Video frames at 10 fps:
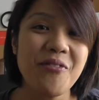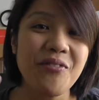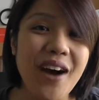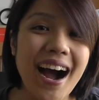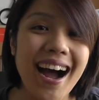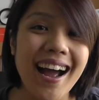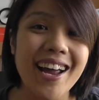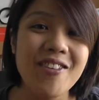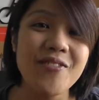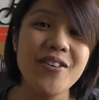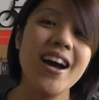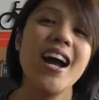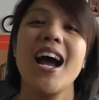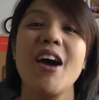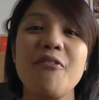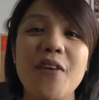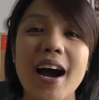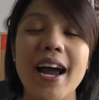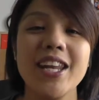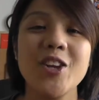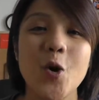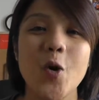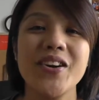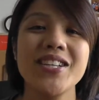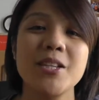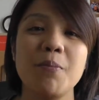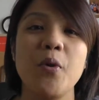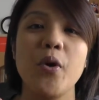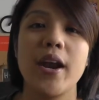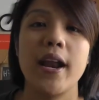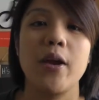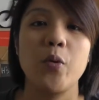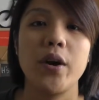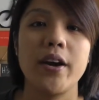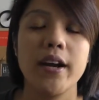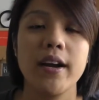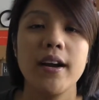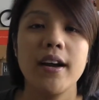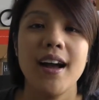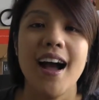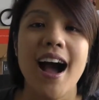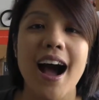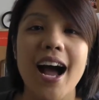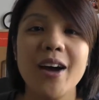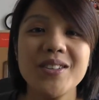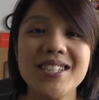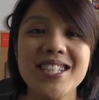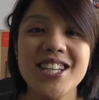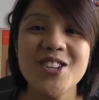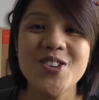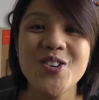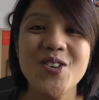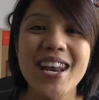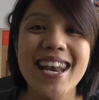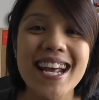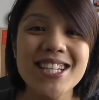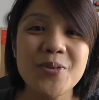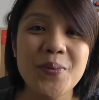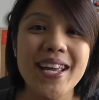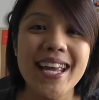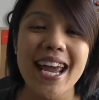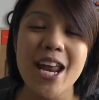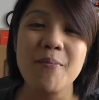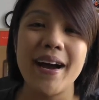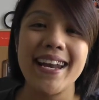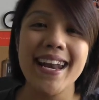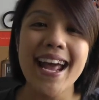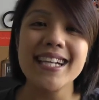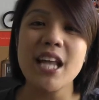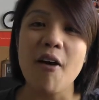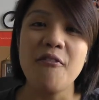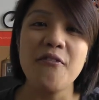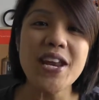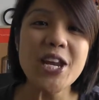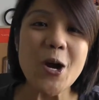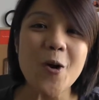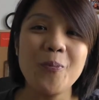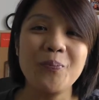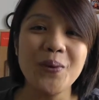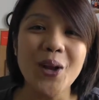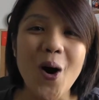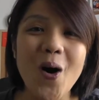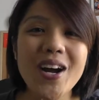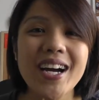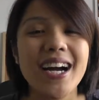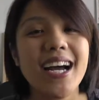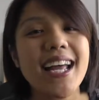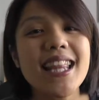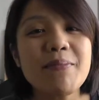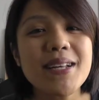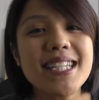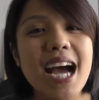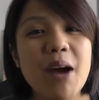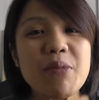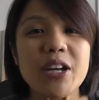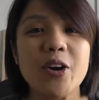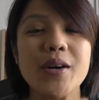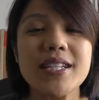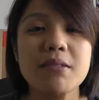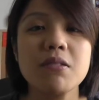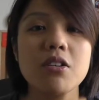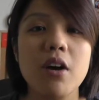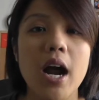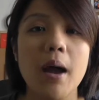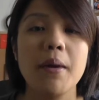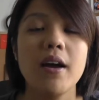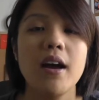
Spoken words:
5, find your support network. I will see you next week in my next video blog. In the meantime, you can always subscribe